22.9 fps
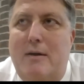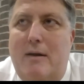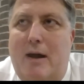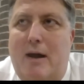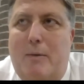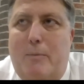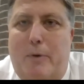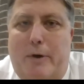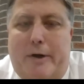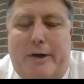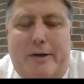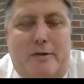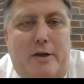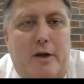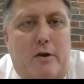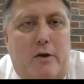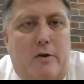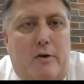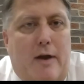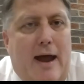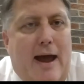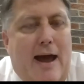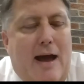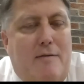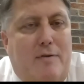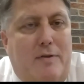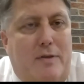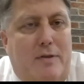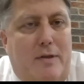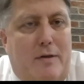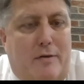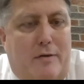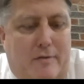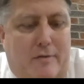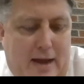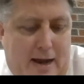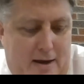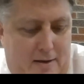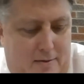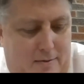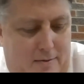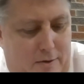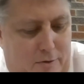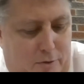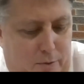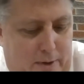and will continue to have in this
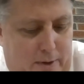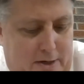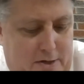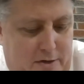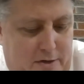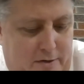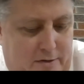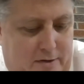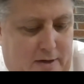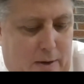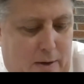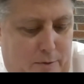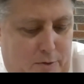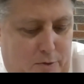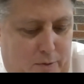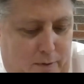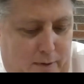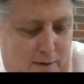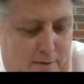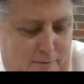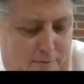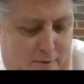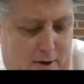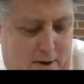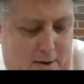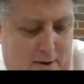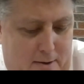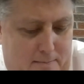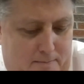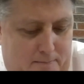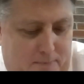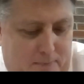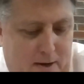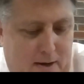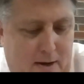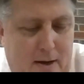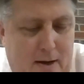state and this region. So that was really fun.